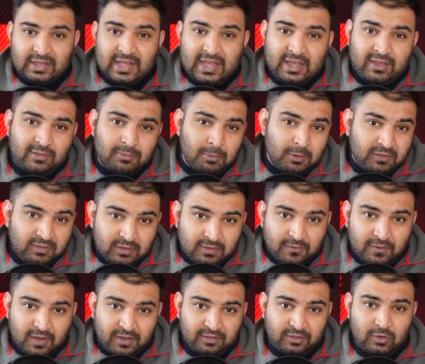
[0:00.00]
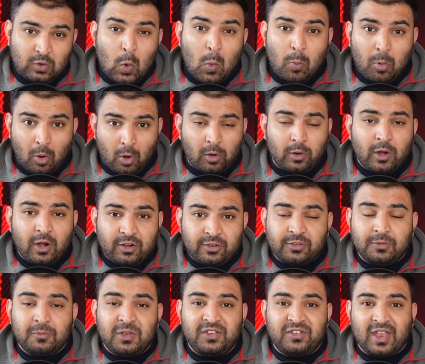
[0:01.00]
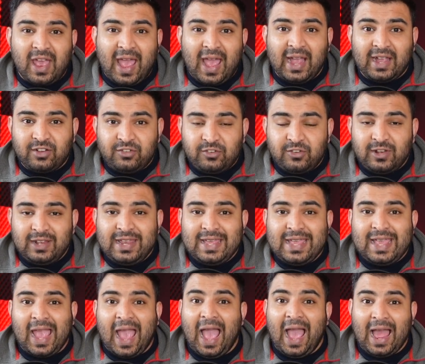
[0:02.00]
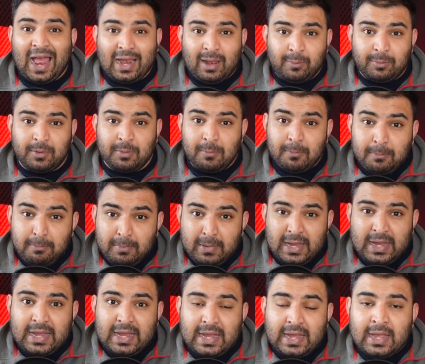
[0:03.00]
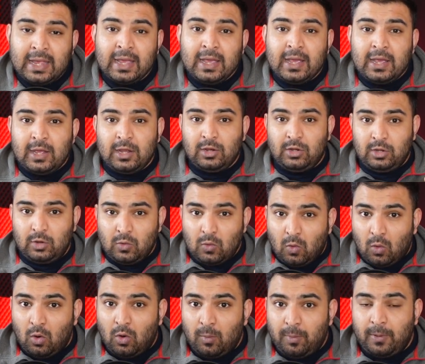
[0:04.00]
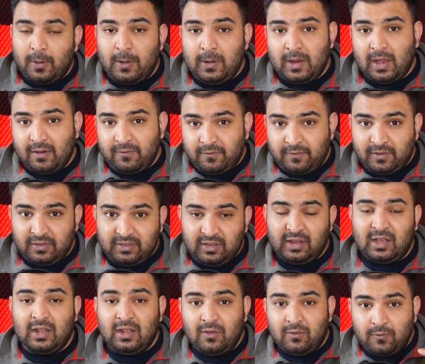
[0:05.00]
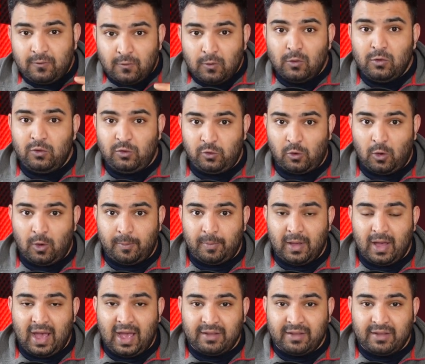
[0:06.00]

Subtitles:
These was the first two products which actually helped me to open a physical phone shop.